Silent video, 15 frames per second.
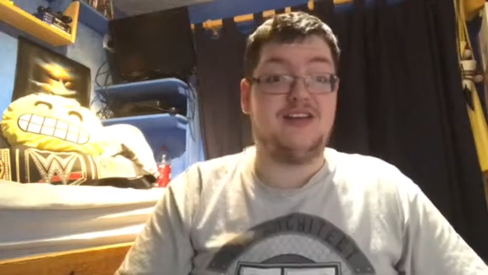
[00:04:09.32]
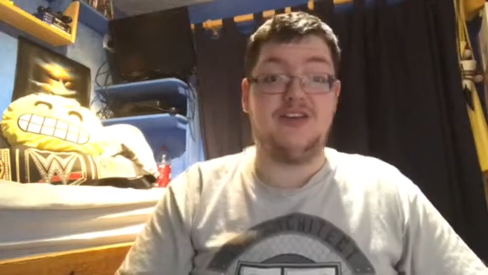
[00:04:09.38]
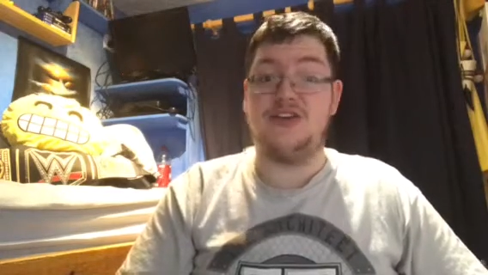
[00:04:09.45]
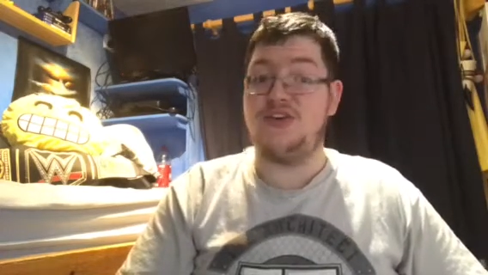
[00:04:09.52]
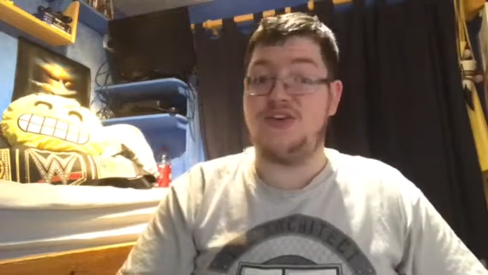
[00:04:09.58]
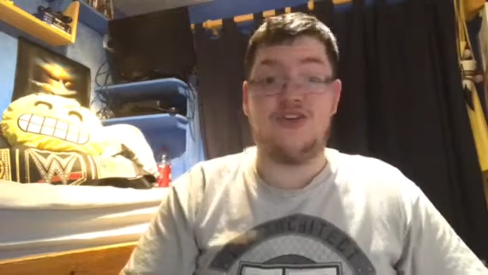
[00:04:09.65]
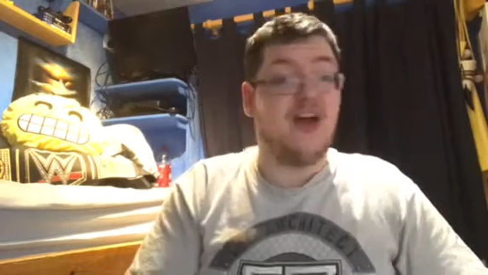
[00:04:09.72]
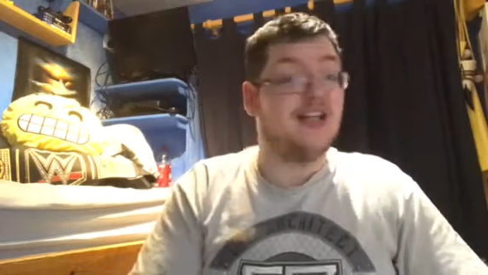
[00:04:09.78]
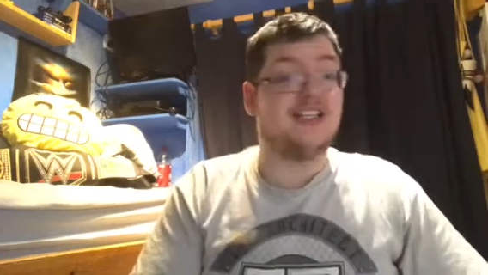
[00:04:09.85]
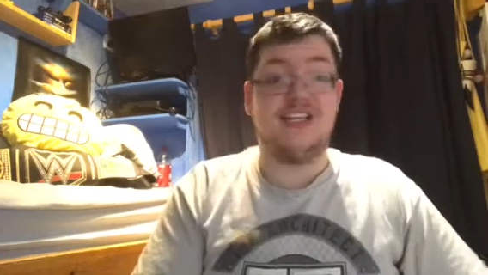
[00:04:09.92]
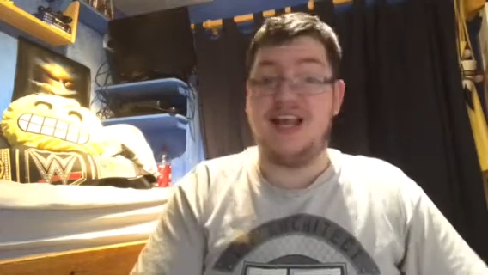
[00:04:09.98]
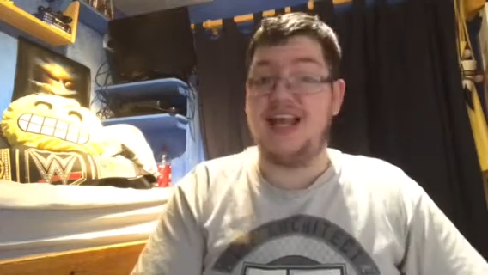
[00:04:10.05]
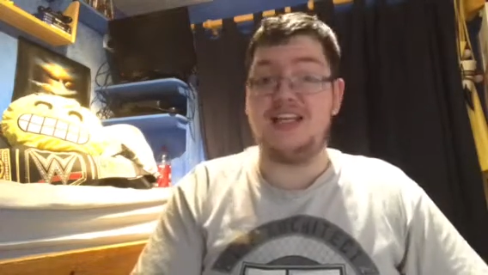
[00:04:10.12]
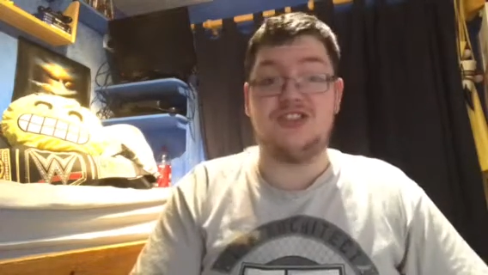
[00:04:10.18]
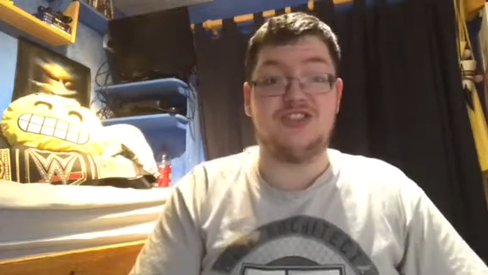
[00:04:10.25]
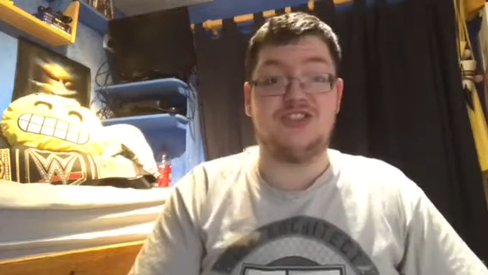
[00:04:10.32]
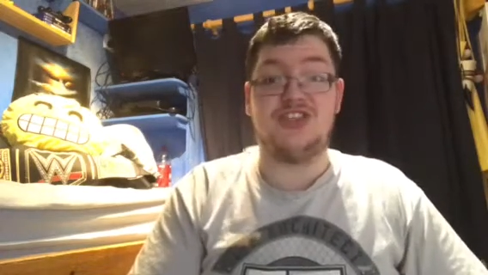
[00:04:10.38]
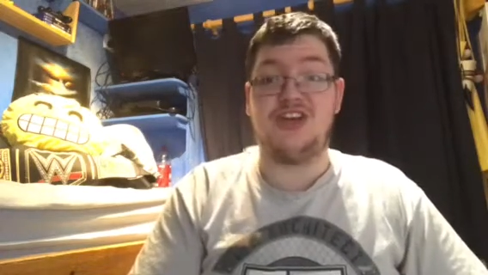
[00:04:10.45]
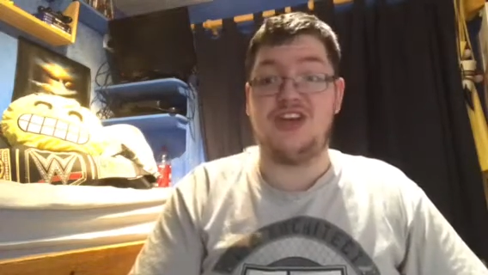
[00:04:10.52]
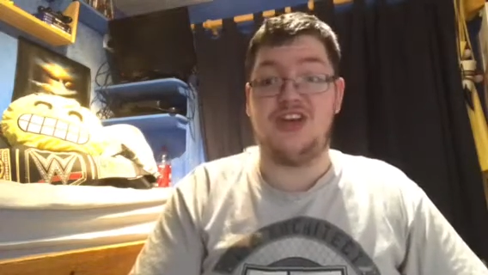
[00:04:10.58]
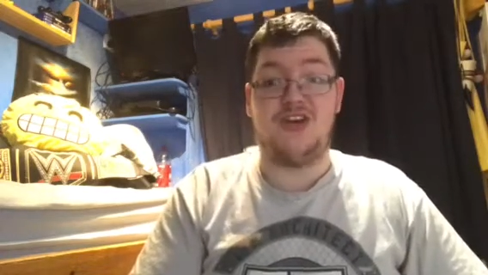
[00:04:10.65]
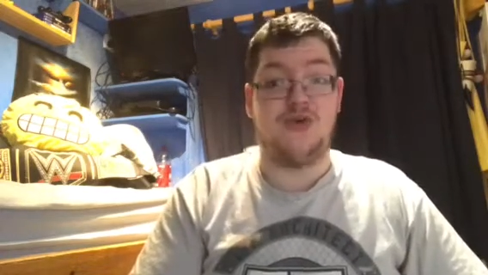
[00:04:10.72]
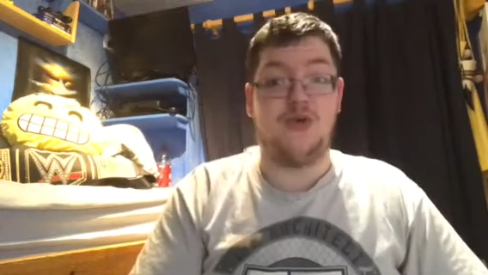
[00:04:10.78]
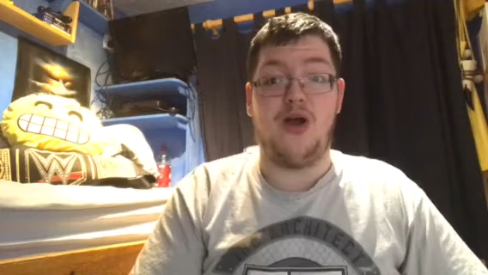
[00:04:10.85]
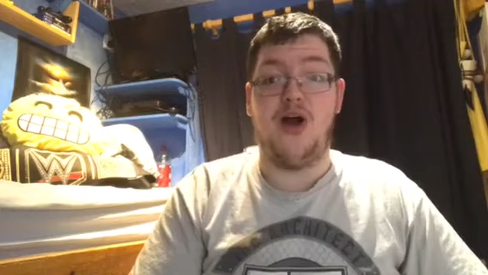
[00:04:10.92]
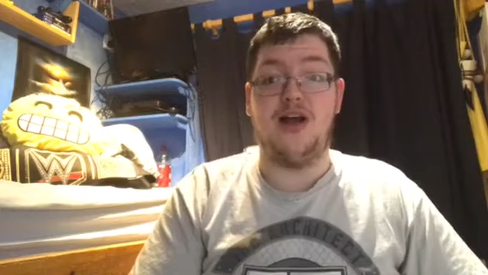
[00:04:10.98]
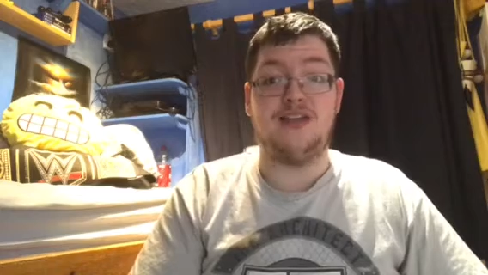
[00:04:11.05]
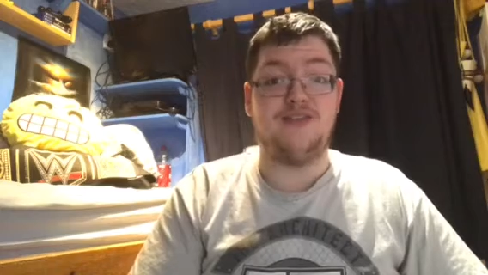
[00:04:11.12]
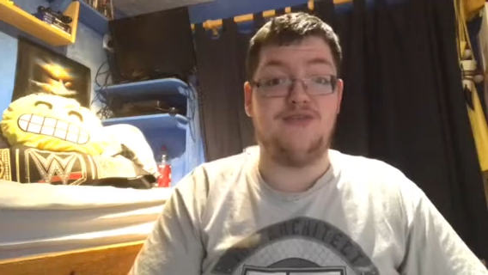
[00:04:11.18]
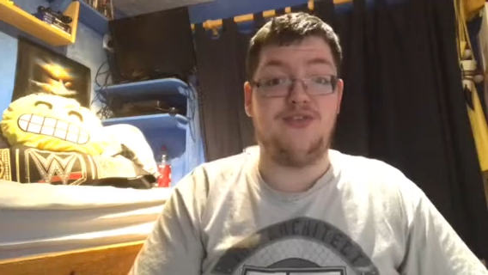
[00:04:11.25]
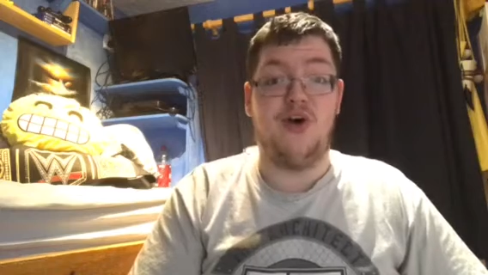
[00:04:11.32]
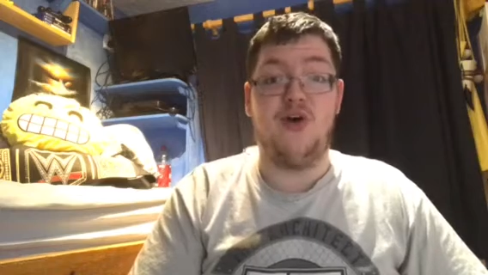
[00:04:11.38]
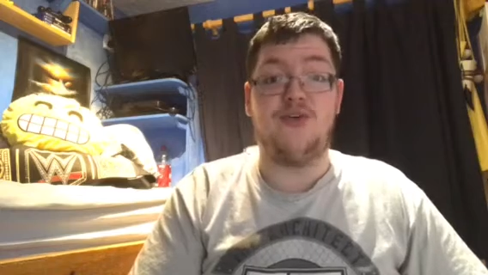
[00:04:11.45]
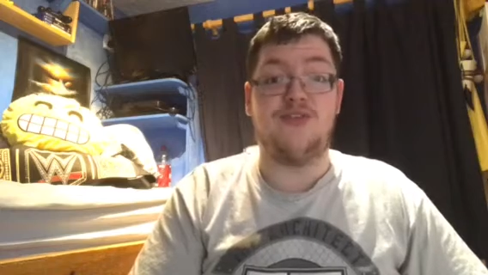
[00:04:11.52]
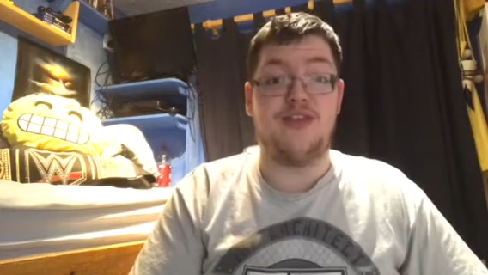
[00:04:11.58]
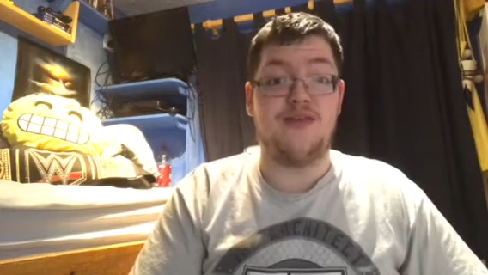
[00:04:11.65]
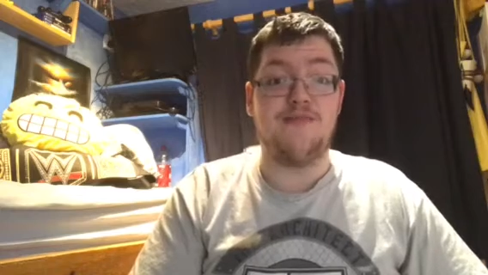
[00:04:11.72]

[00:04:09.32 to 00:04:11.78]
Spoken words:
congratulations to the two guys involved.